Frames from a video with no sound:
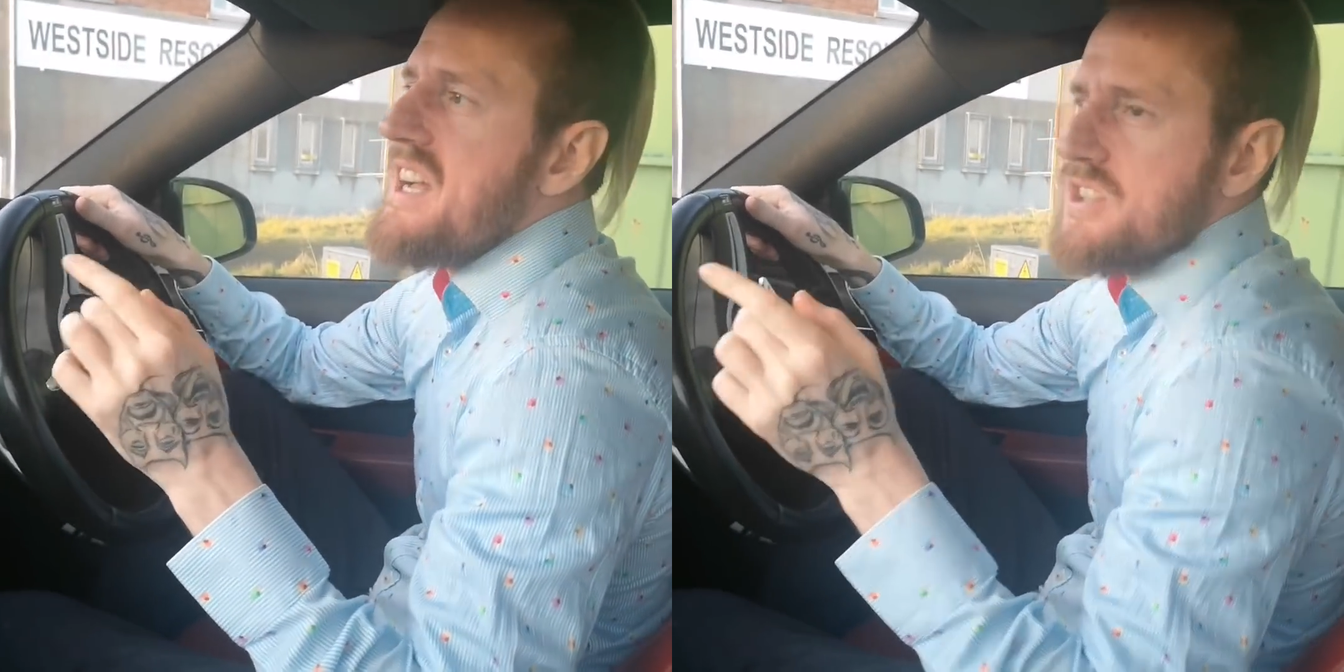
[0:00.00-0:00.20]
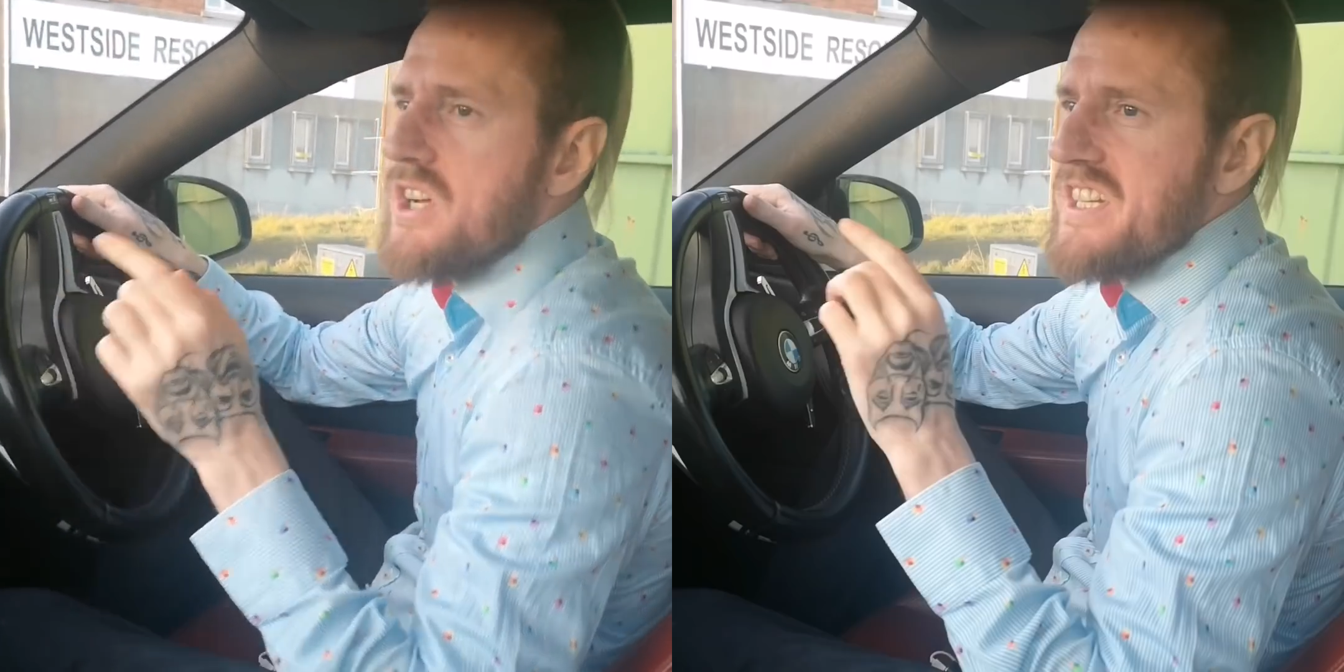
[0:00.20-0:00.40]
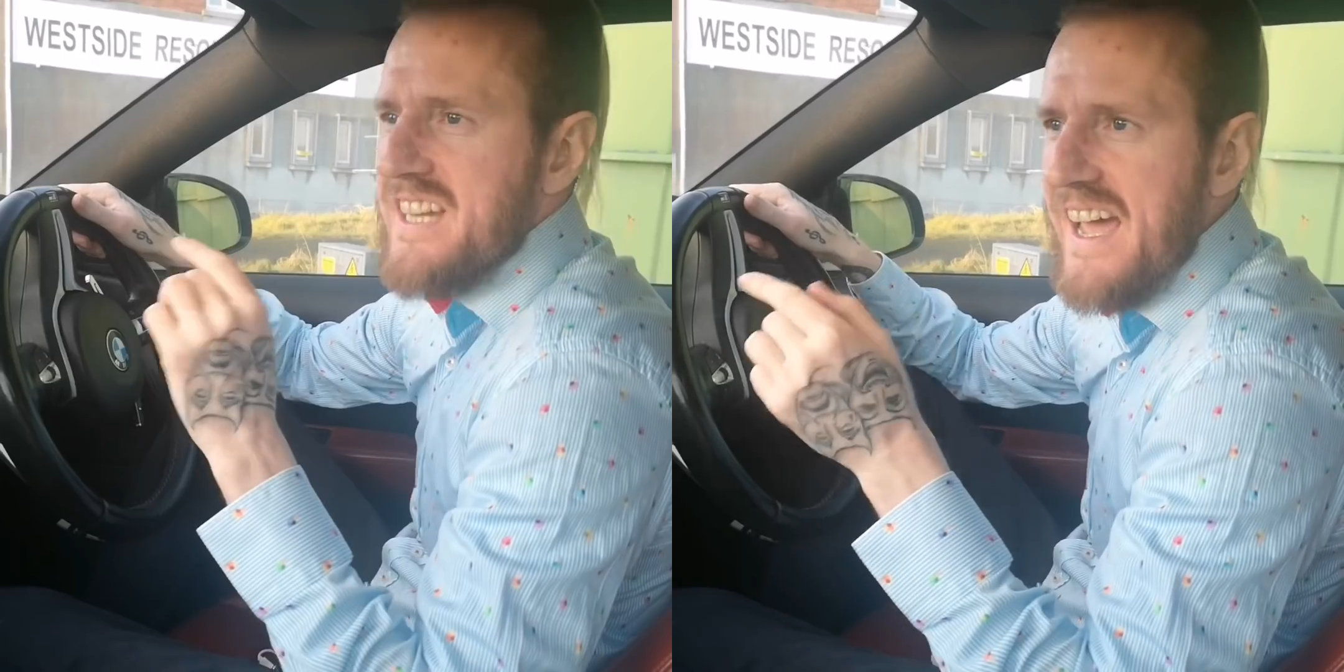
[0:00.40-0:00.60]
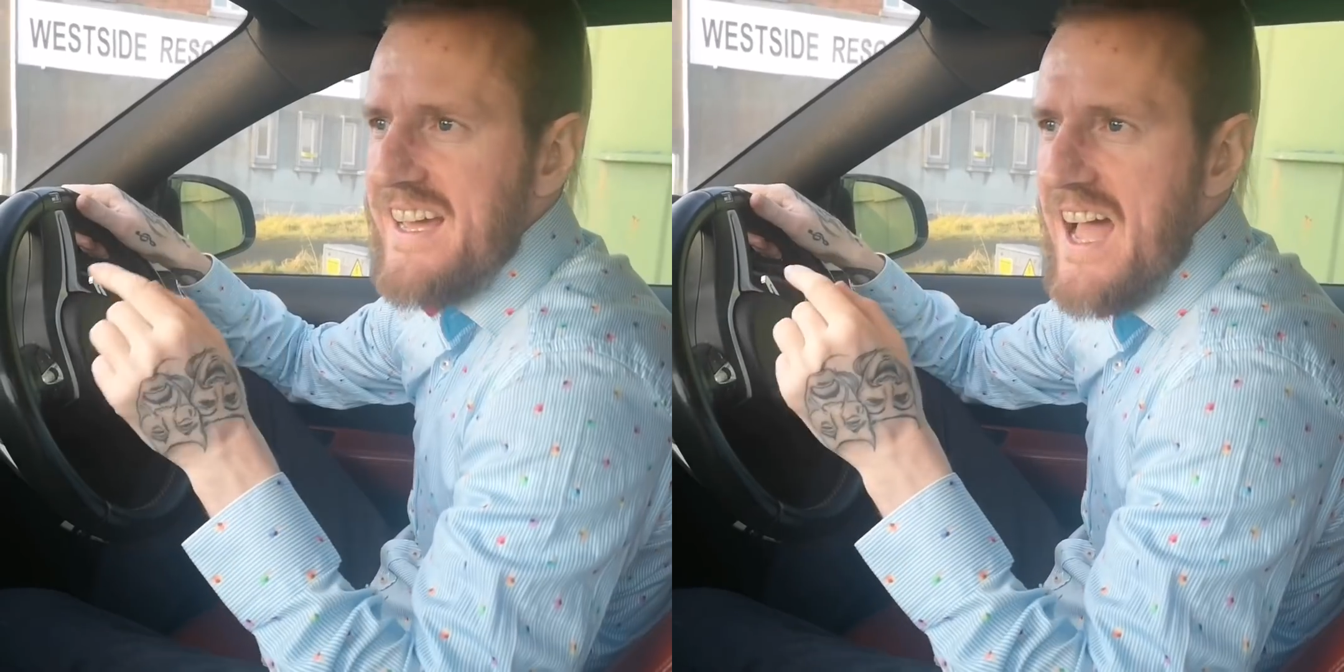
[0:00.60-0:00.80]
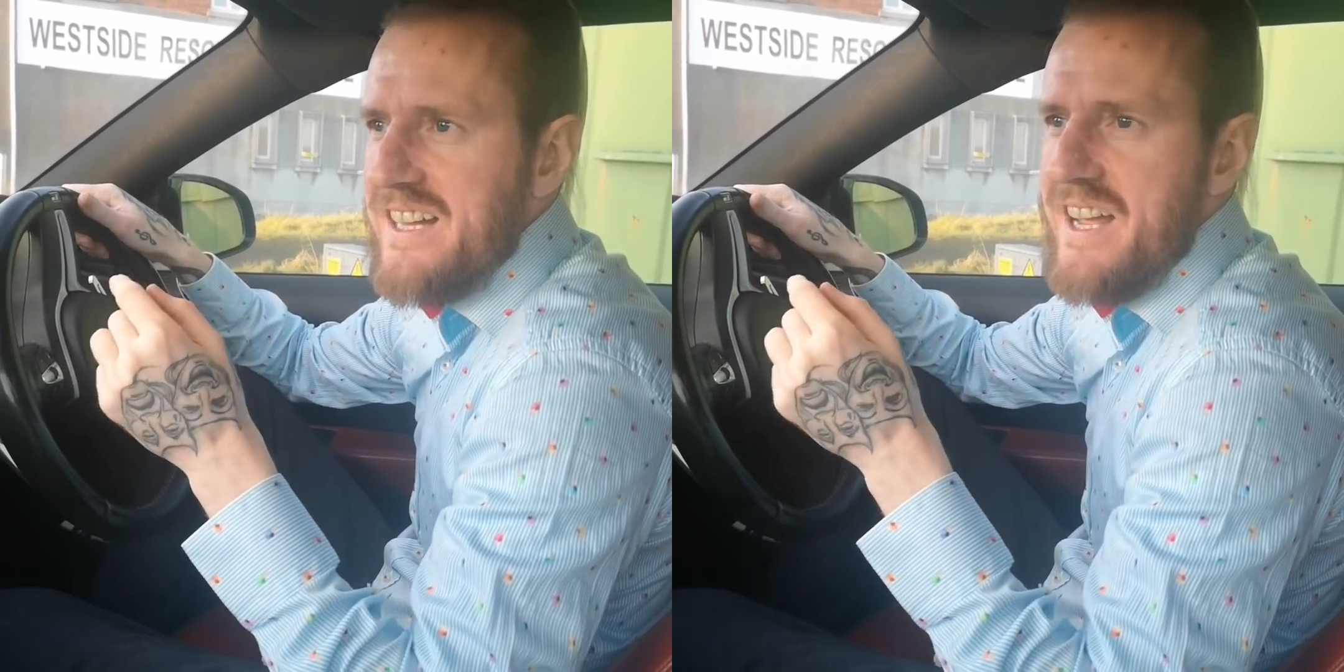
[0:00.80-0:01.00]
So today,
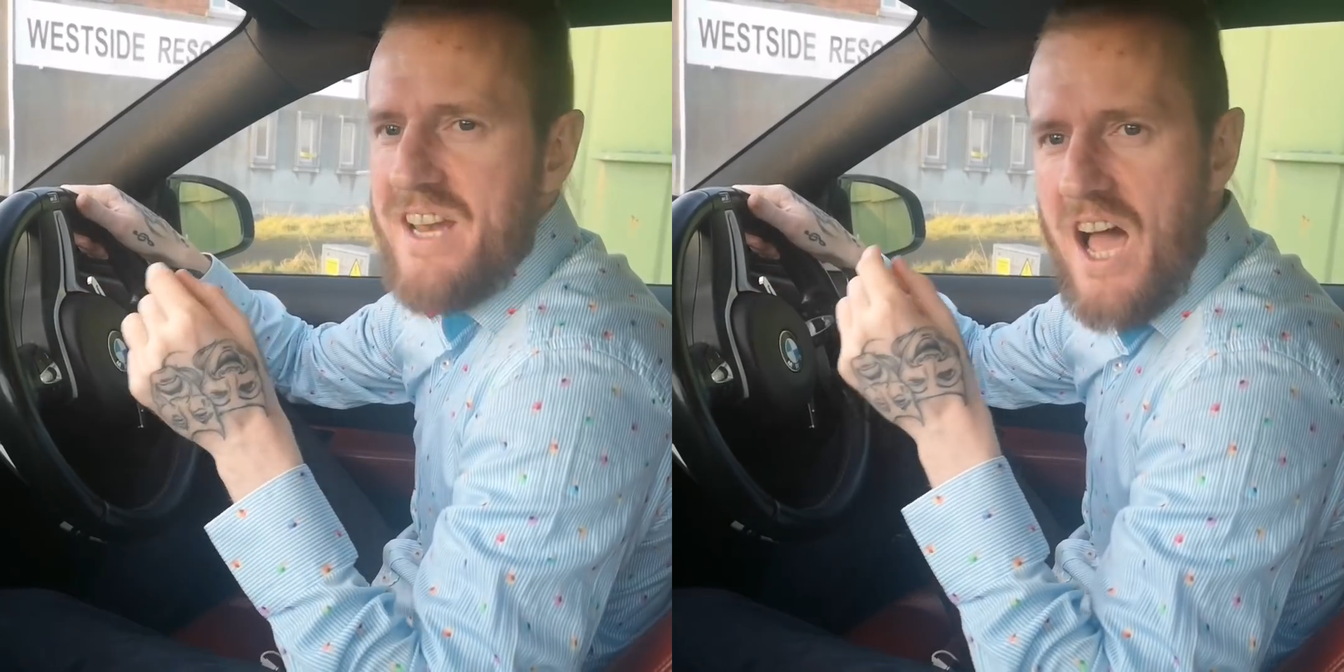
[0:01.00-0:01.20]
Kathleen,